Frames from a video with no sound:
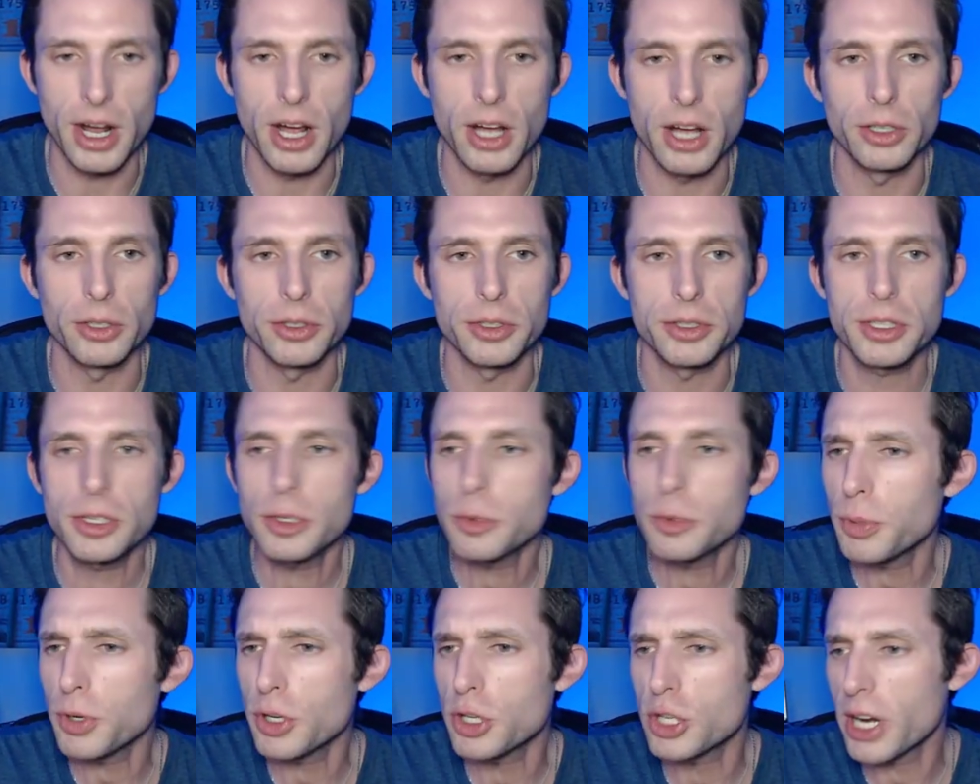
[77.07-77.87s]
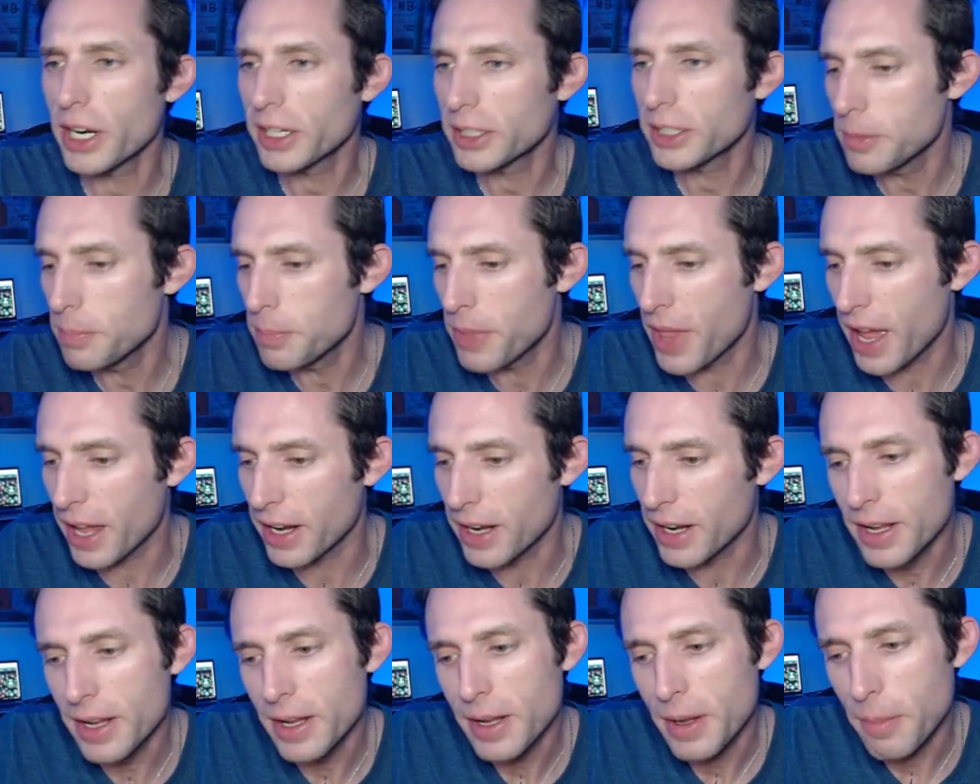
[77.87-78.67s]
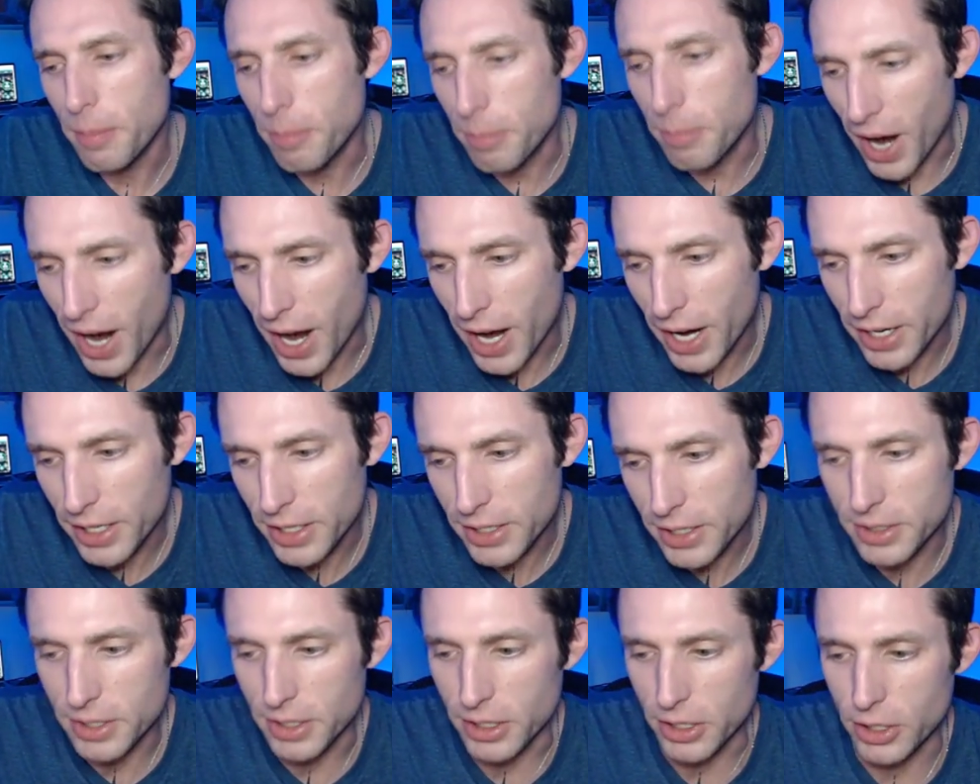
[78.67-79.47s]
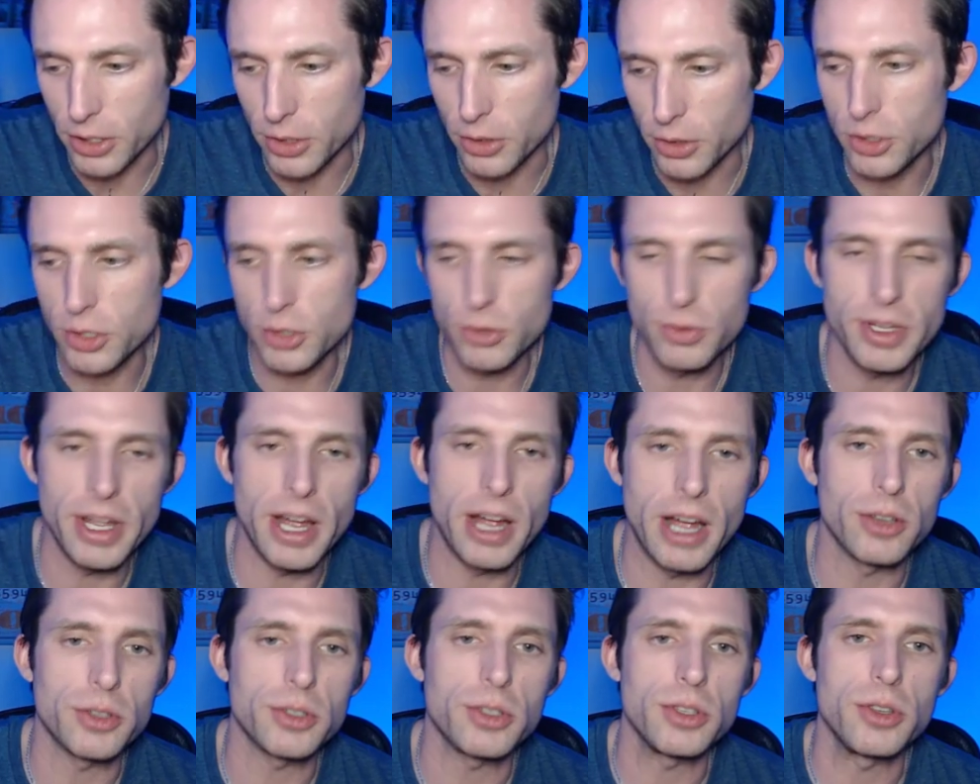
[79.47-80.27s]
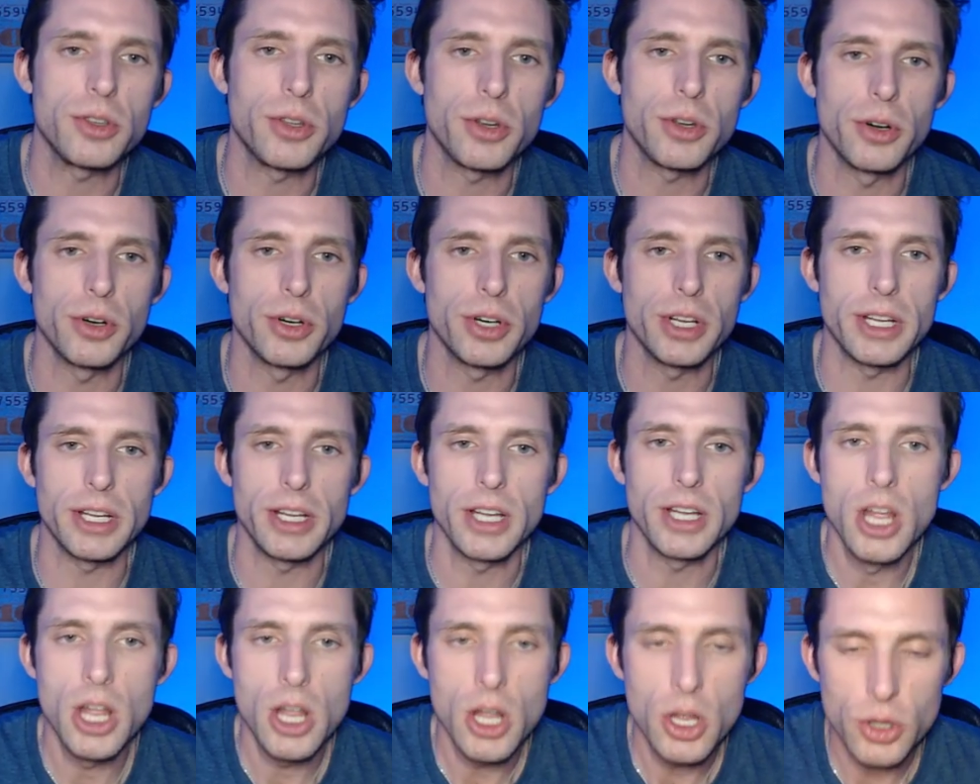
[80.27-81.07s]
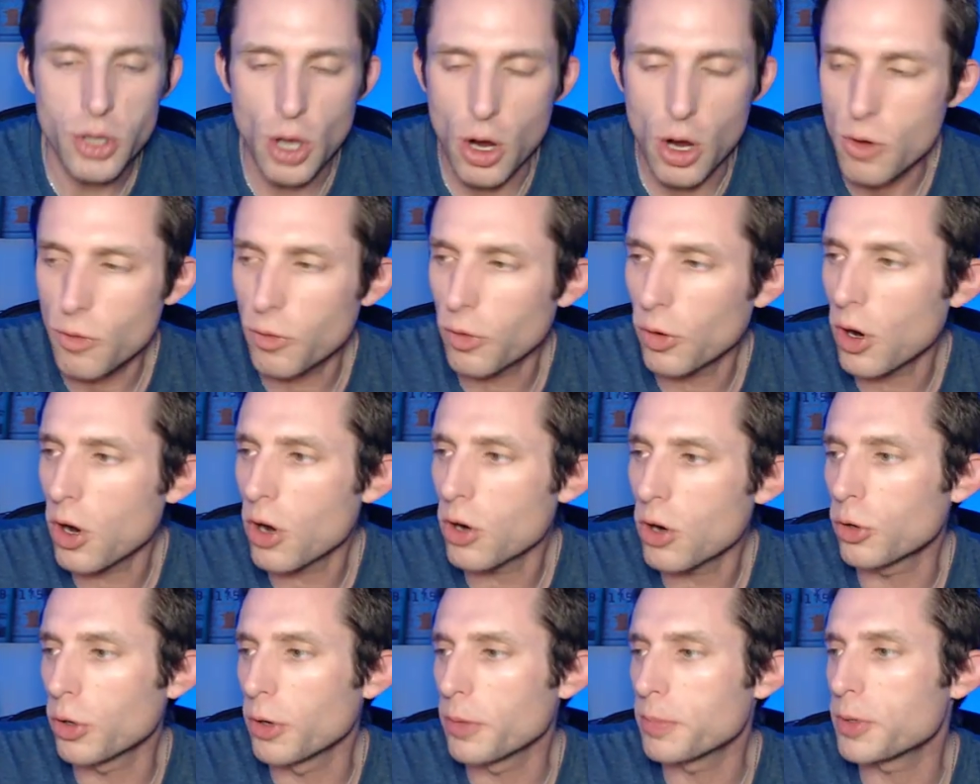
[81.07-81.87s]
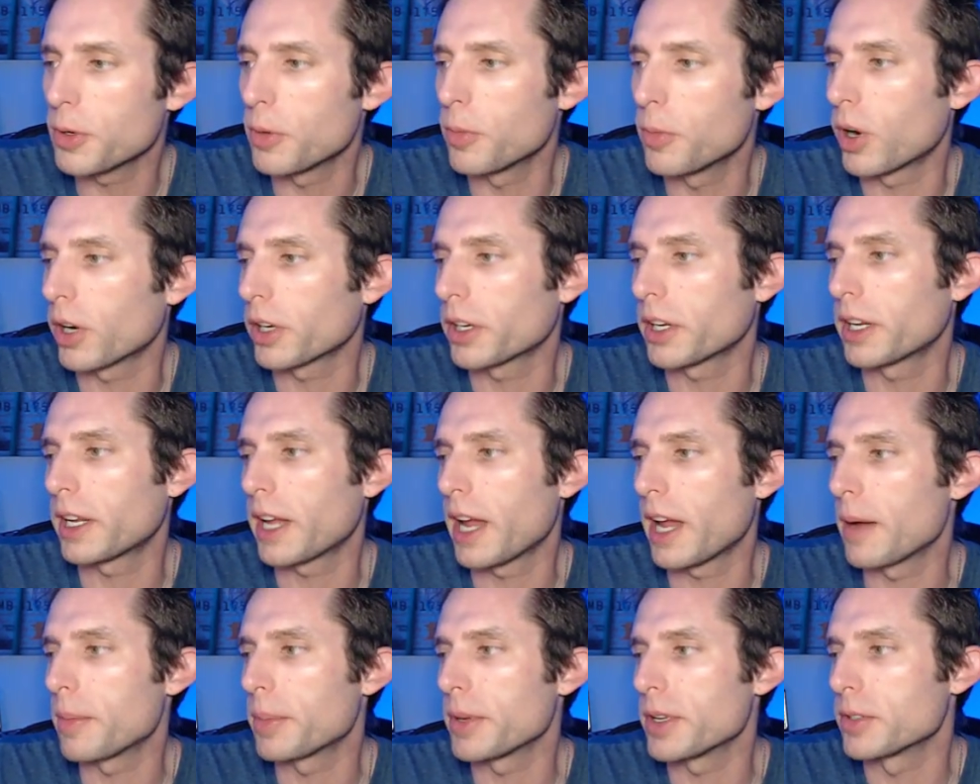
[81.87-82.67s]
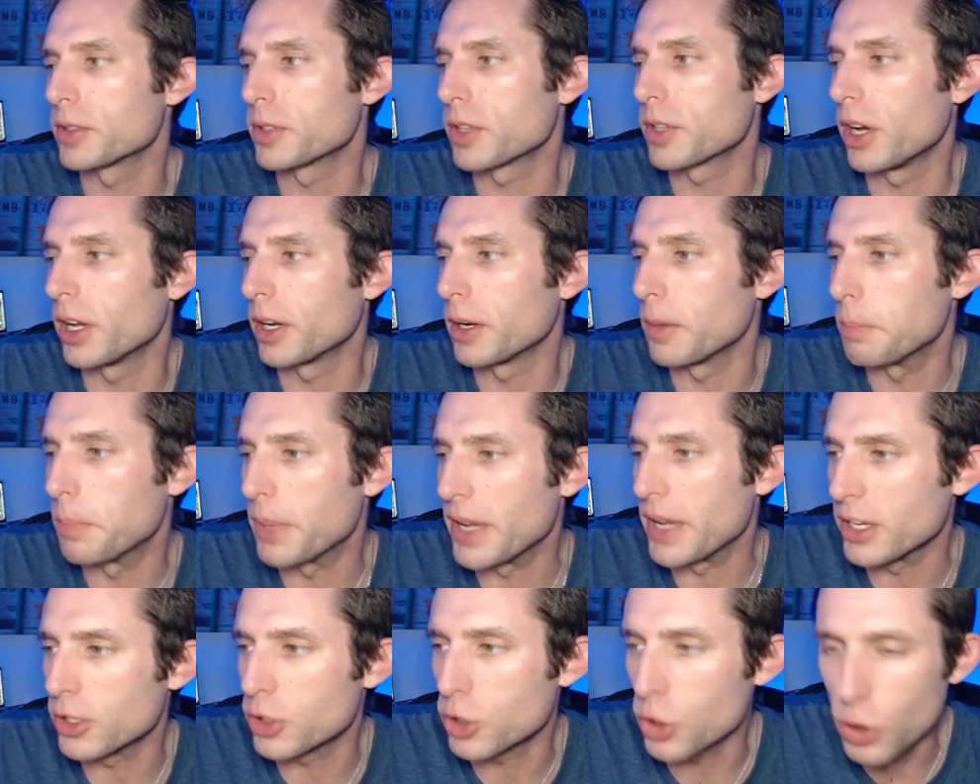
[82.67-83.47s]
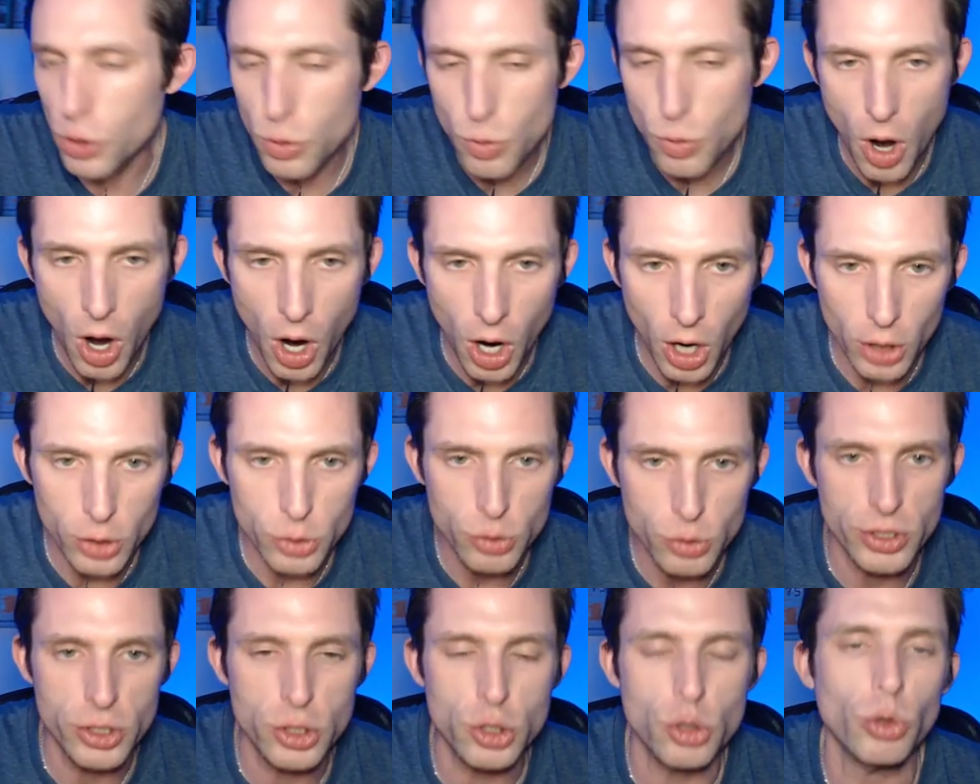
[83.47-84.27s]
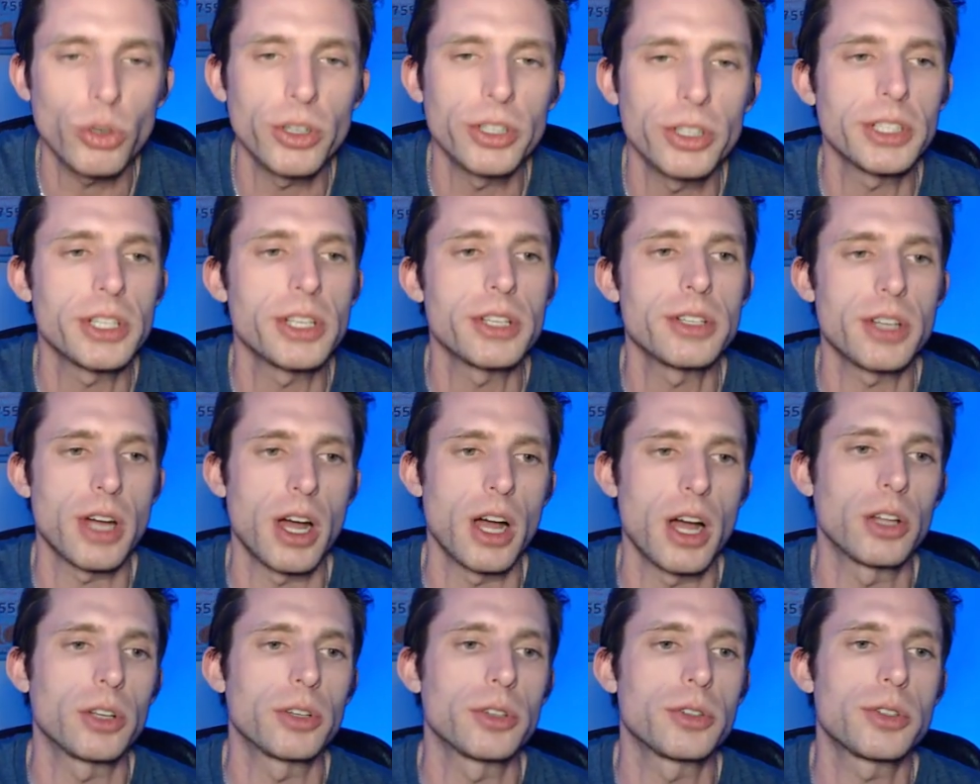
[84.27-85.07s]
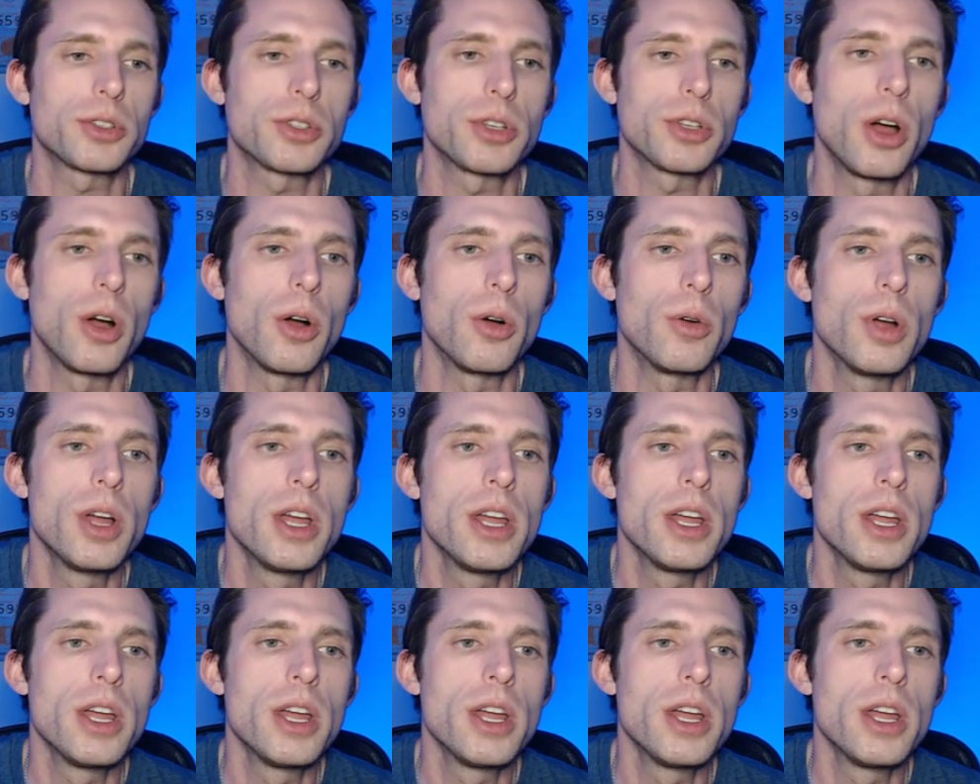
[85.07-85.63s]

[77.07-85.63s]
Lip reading: It's projected that by the year 2030, the overall crypto market cap is going to be $200 trillion. So,